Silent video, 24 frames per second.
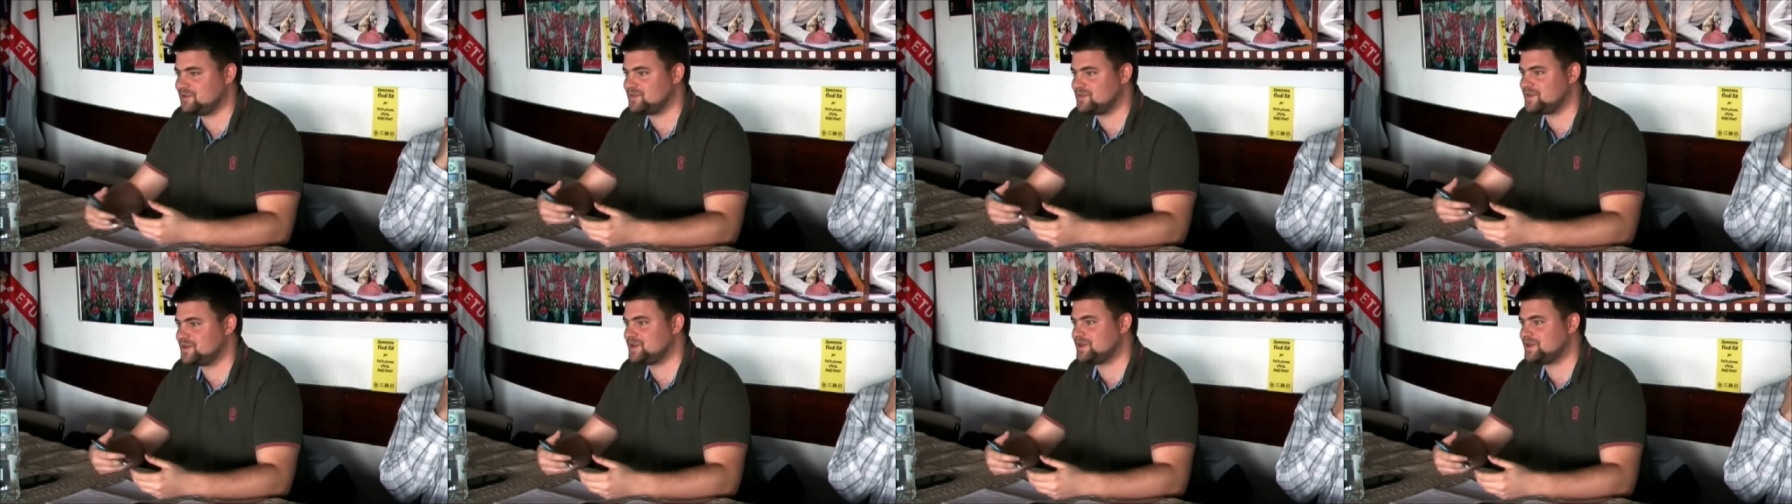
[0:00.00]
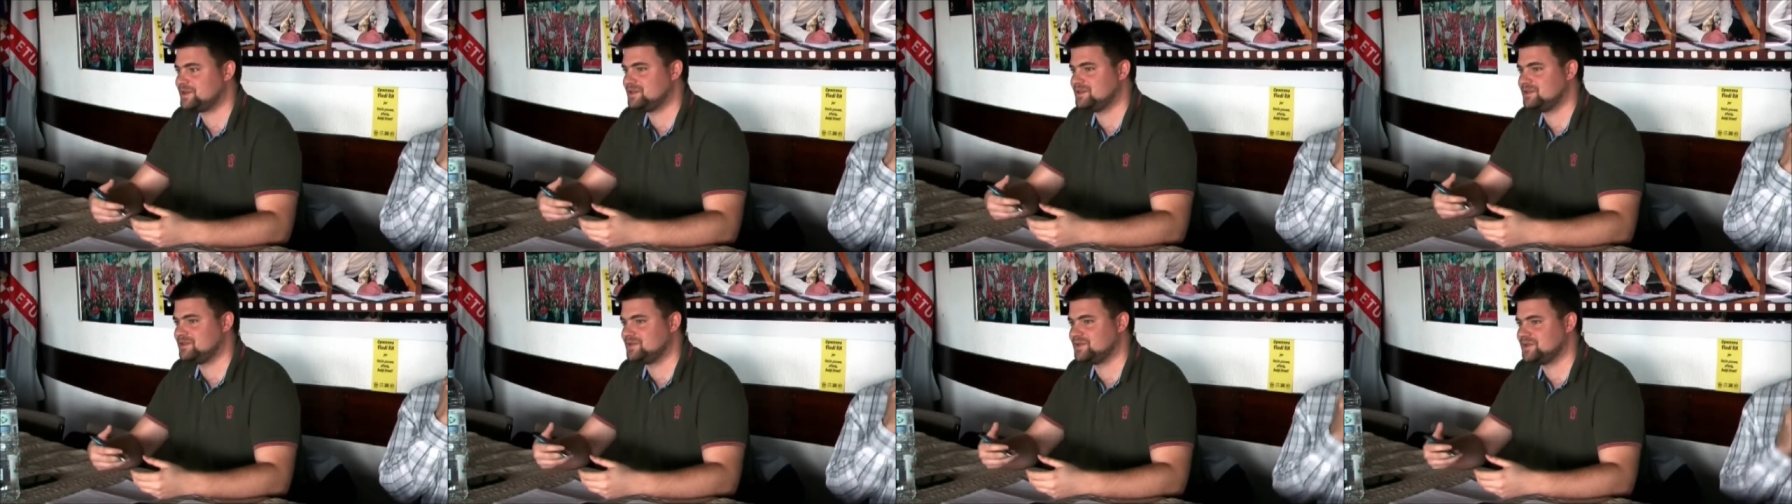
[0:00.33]

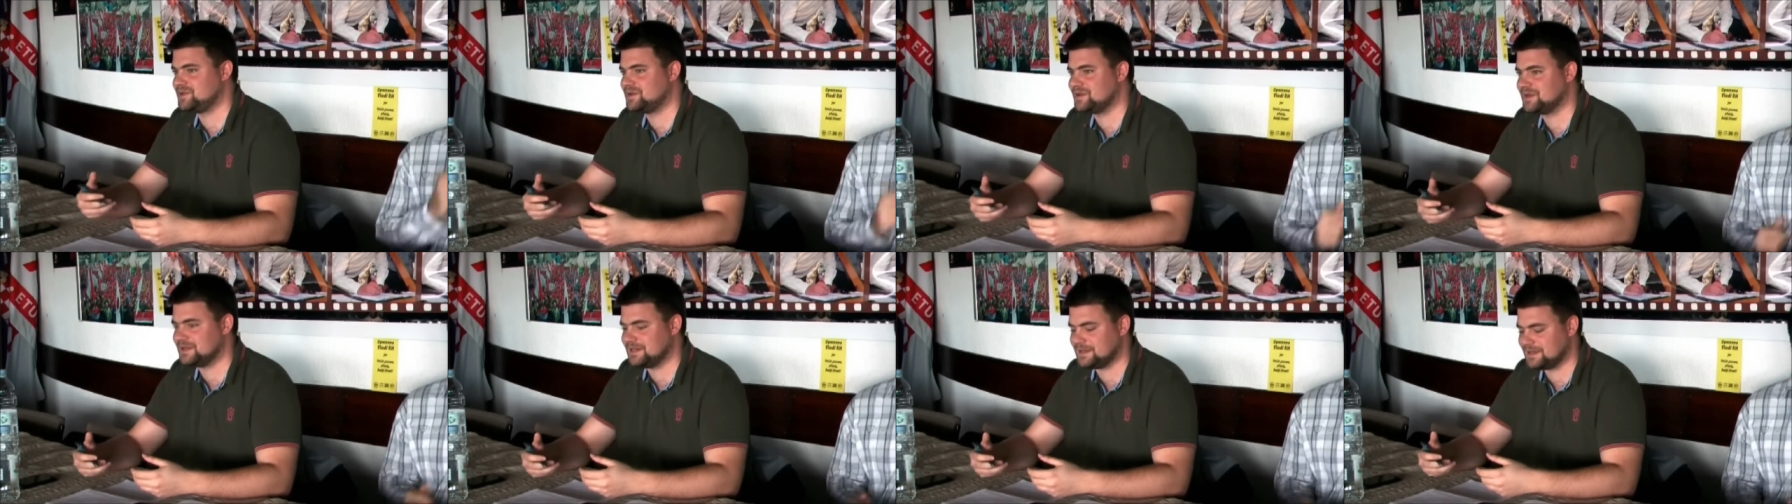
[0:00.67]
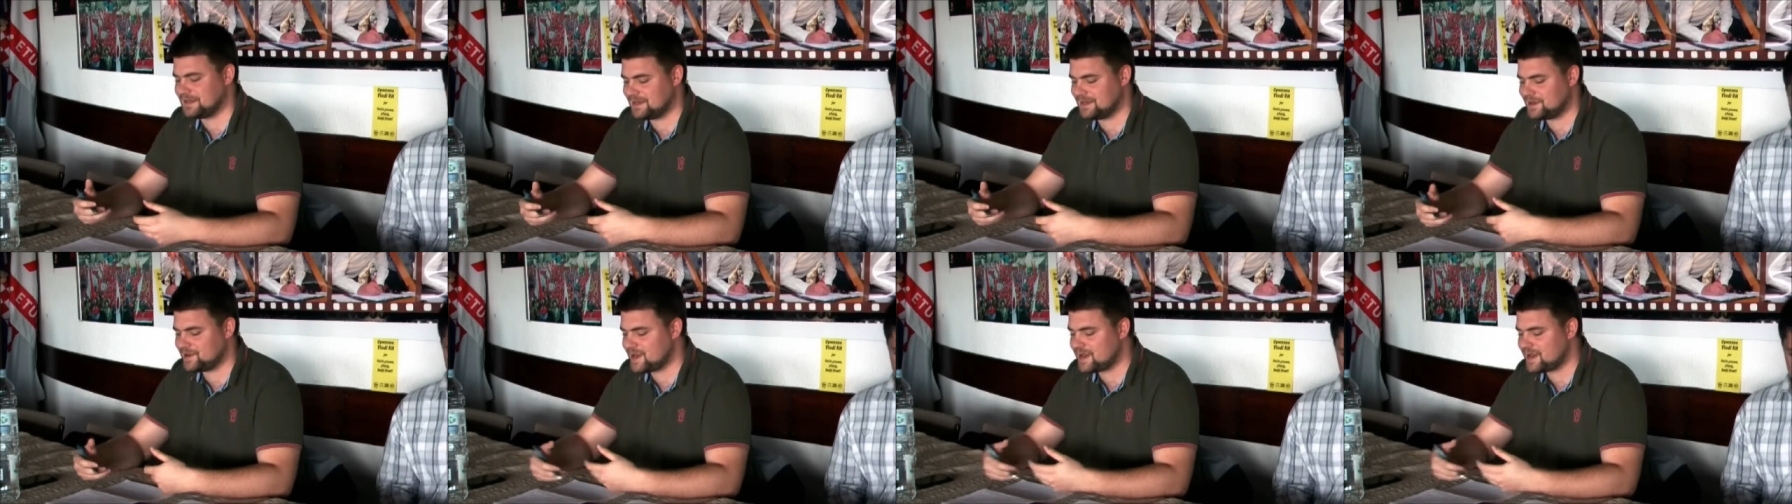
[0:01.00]
to, to
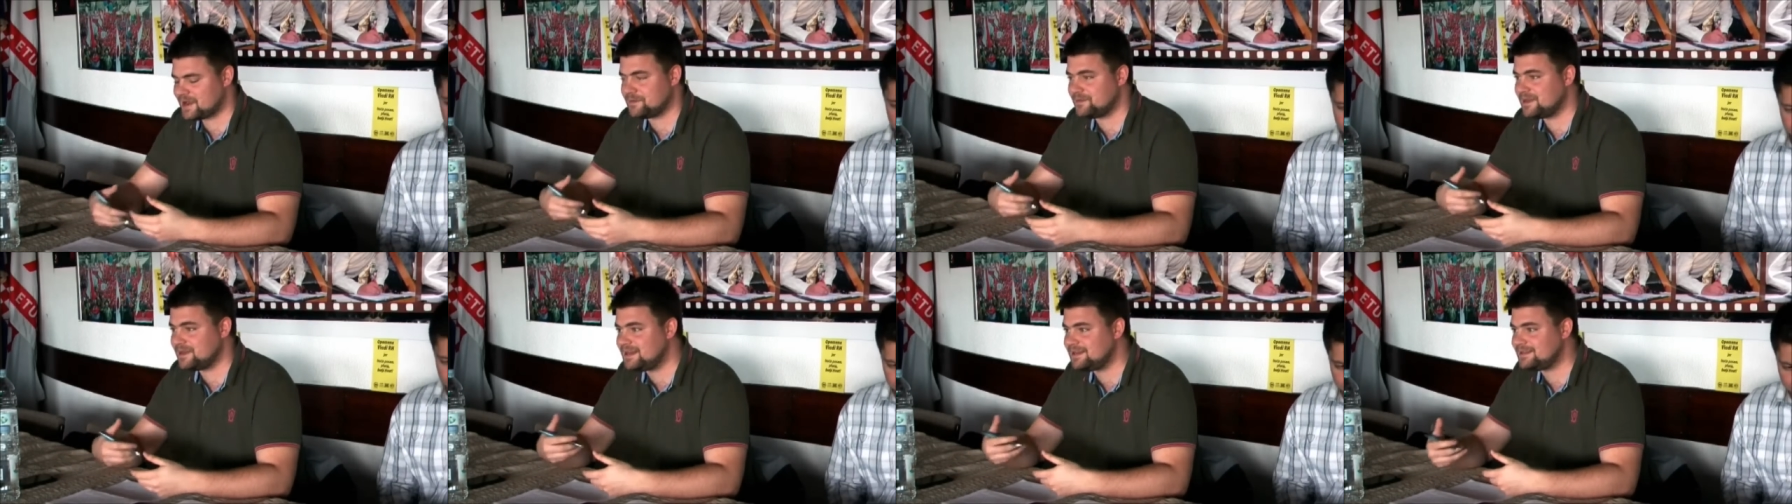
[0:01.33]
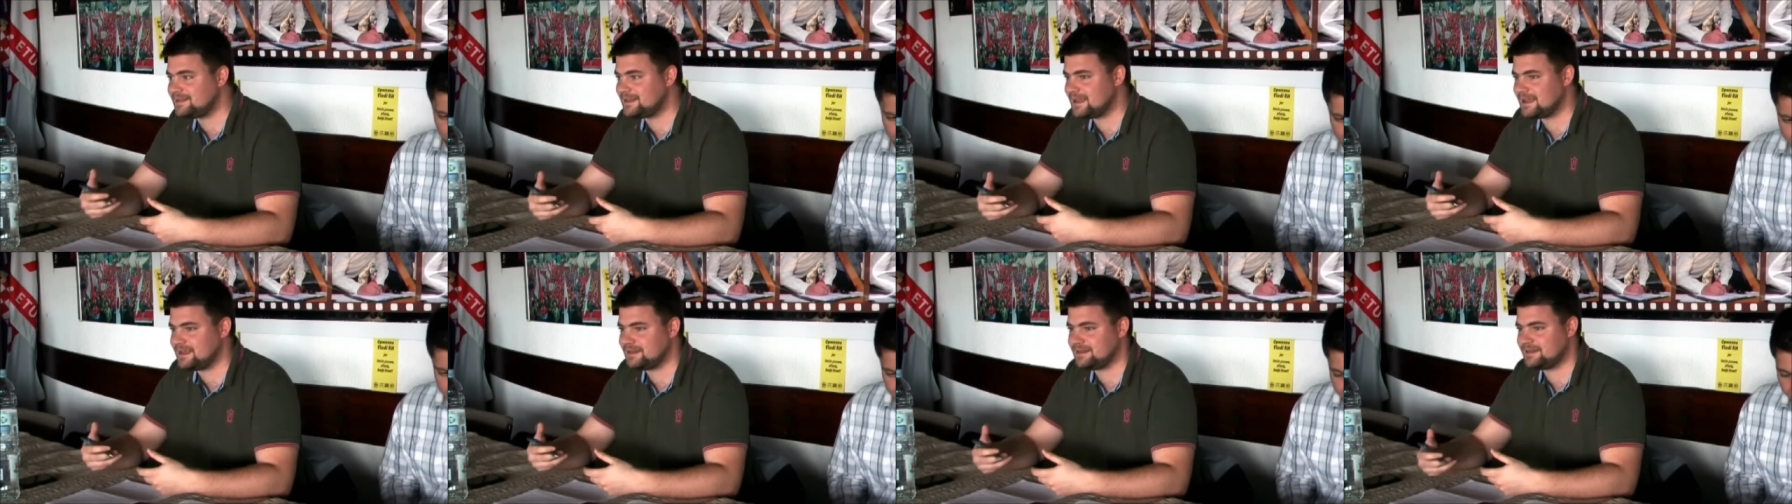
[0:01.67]
uh,
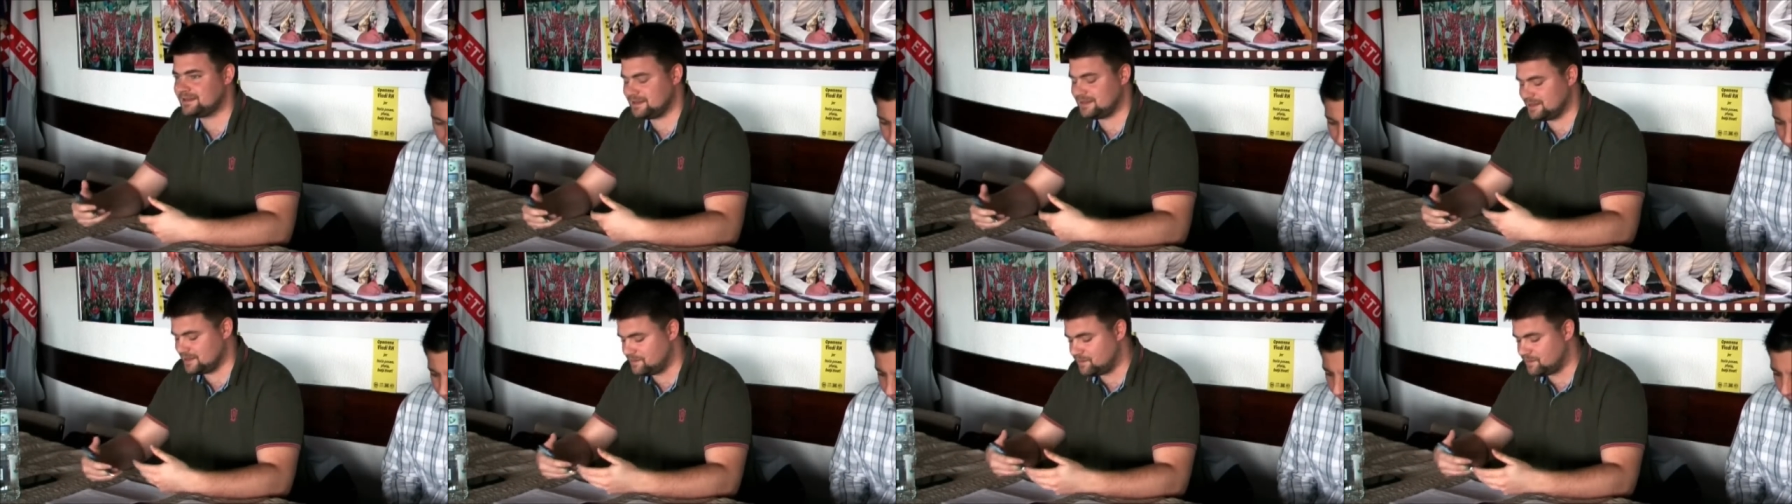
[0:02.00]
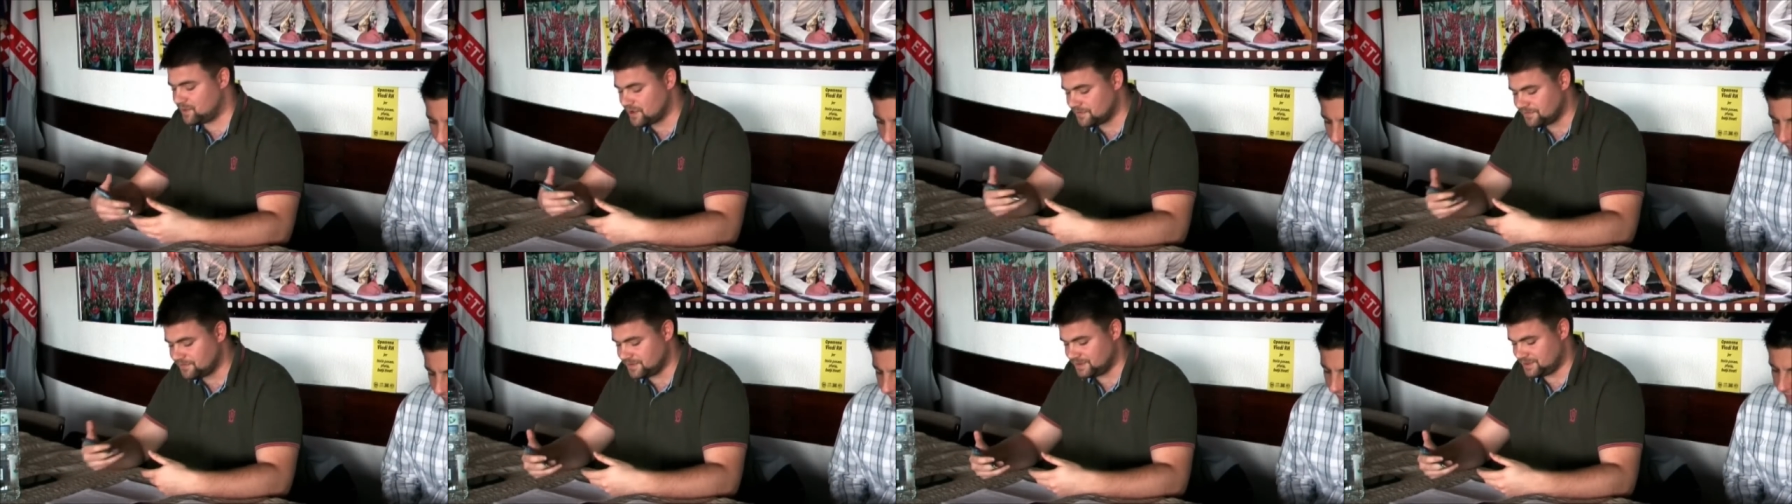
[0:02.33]
rehabilitate the
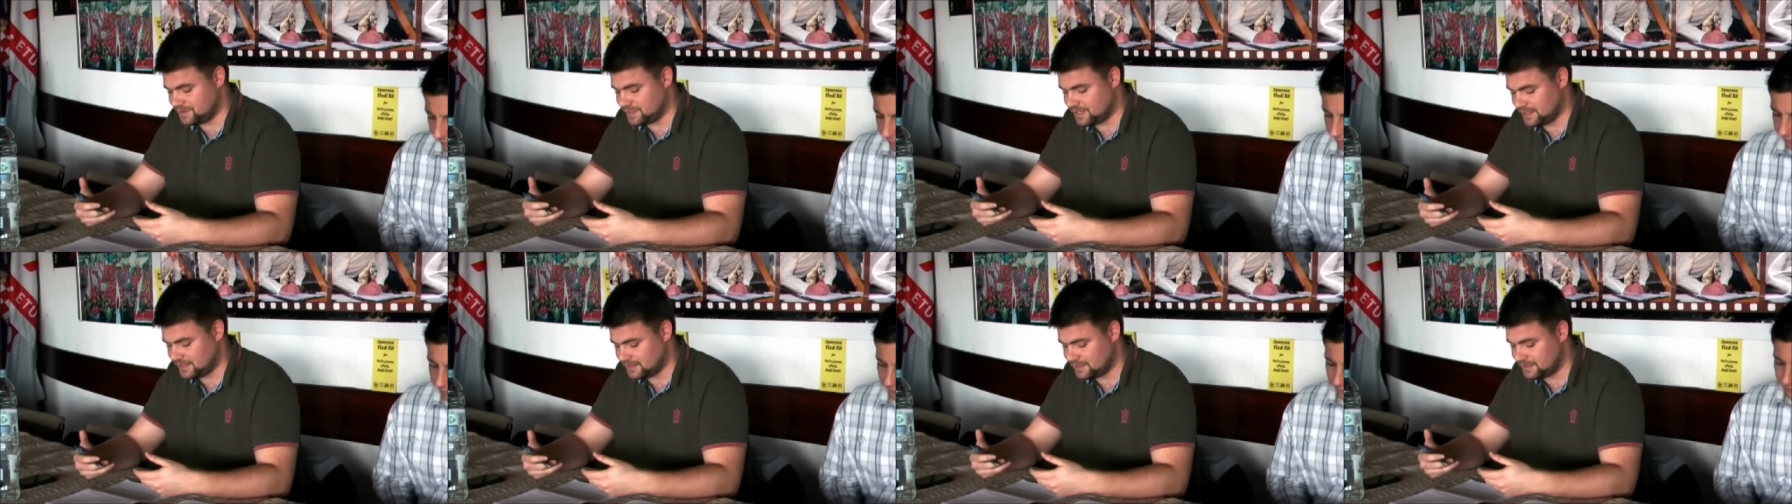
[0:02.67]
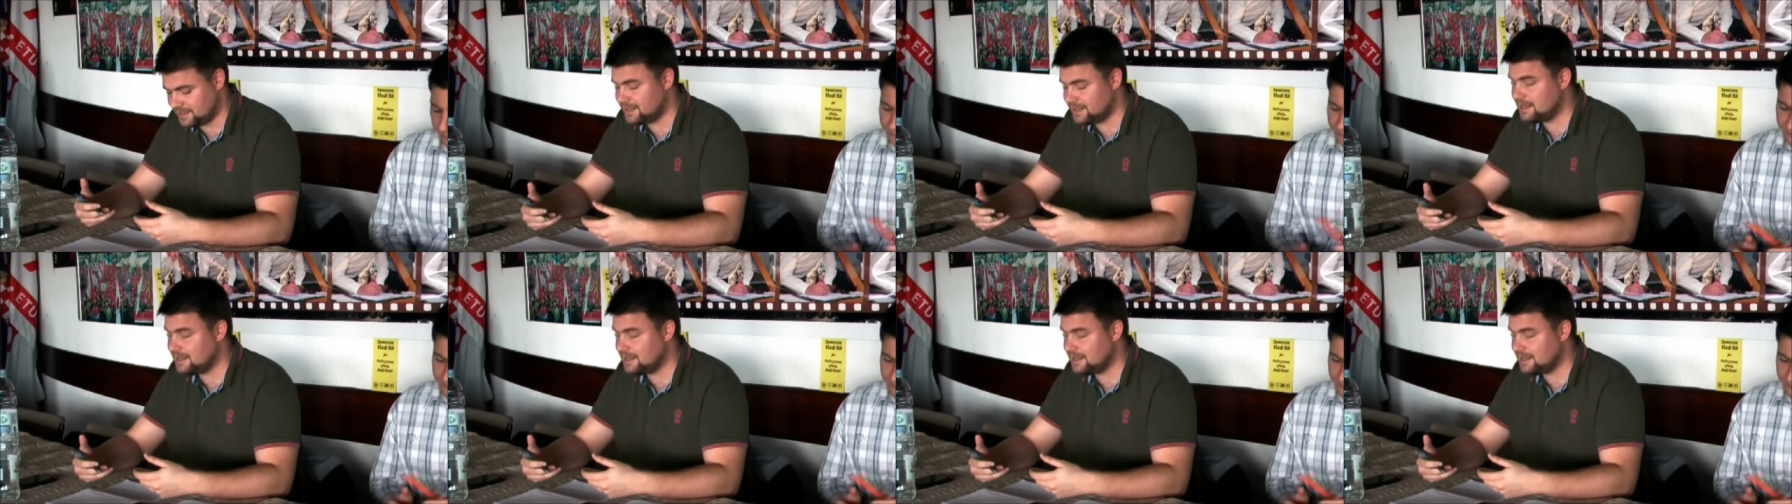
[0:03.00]
profit trade.